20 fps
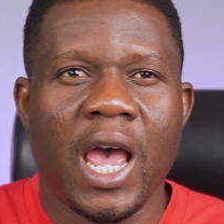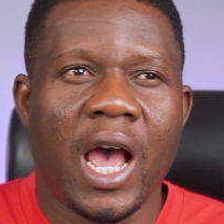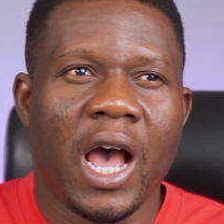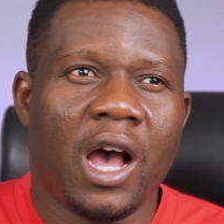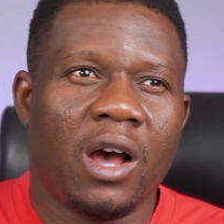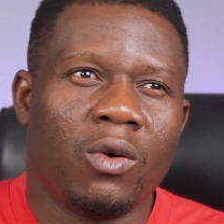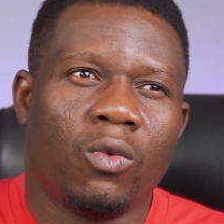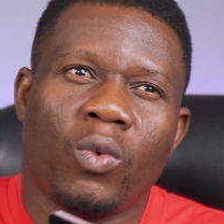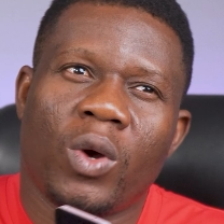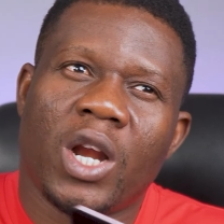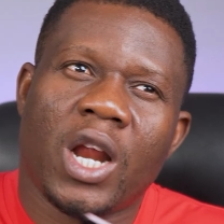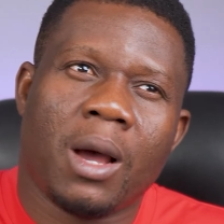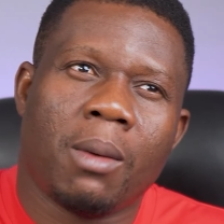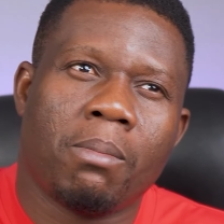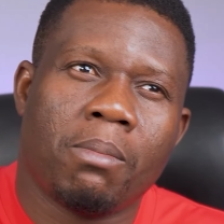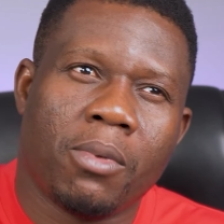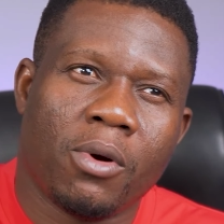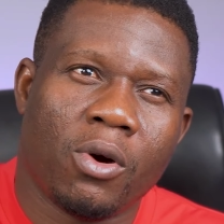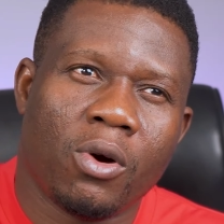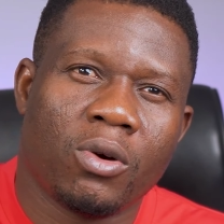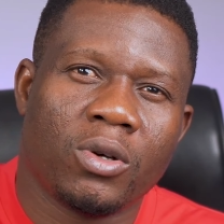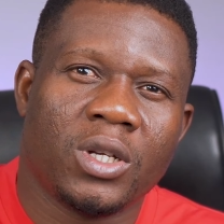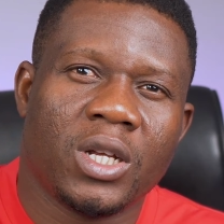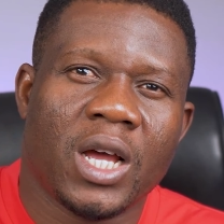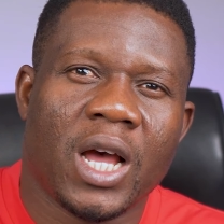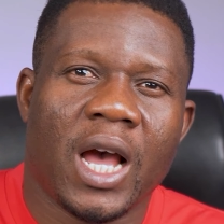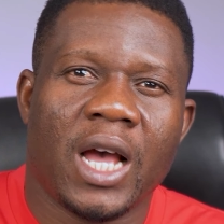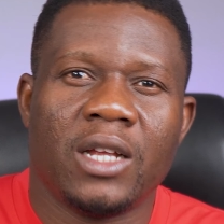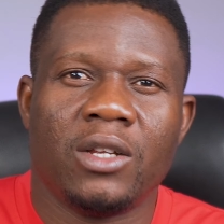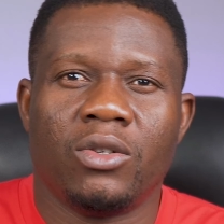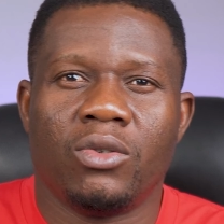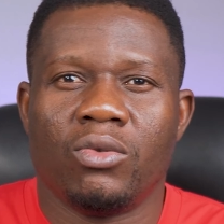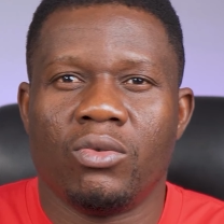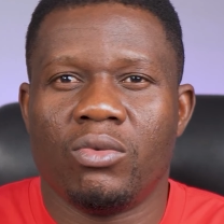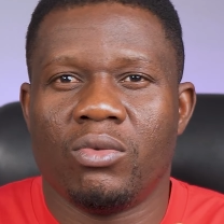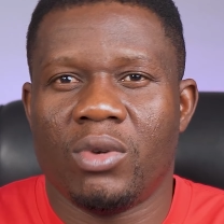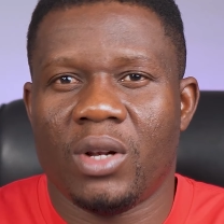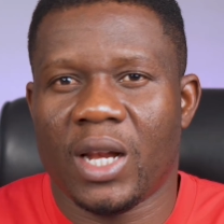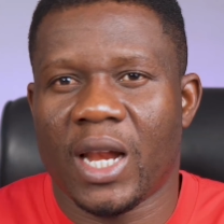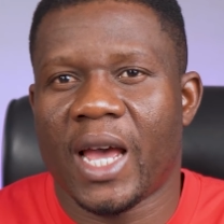And when I'm bored, I
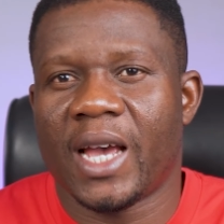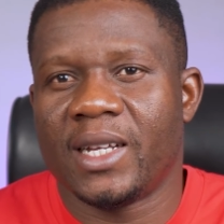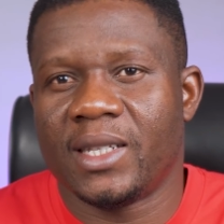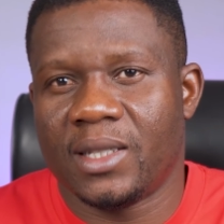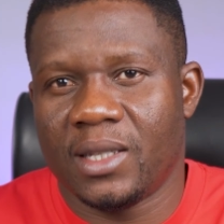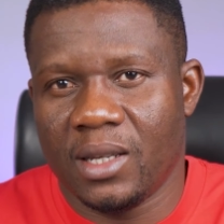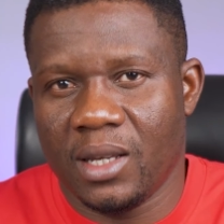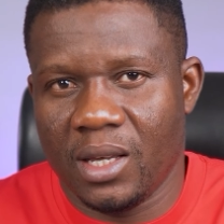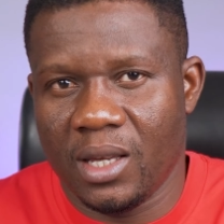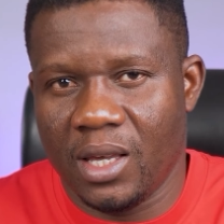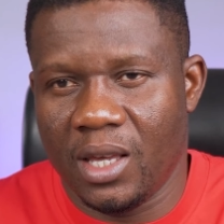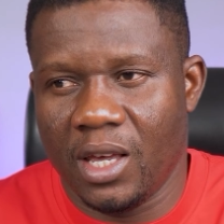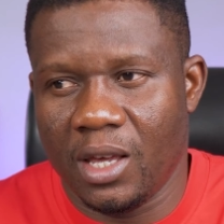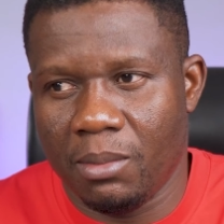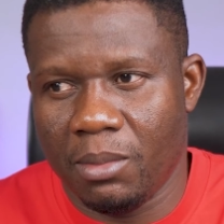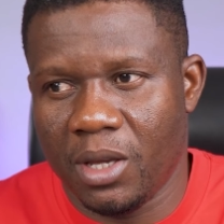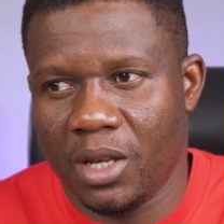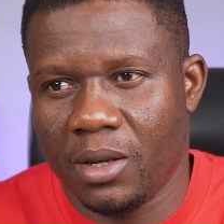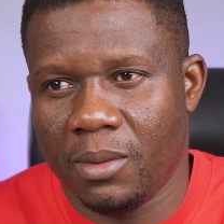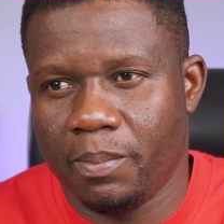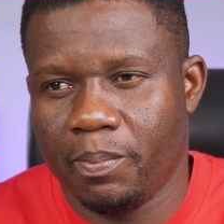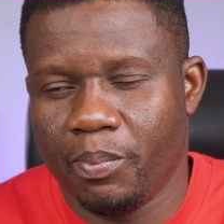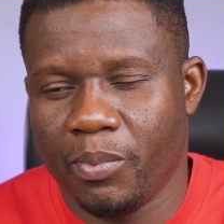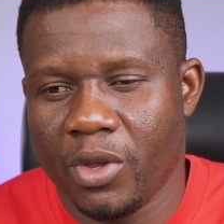do light gaming.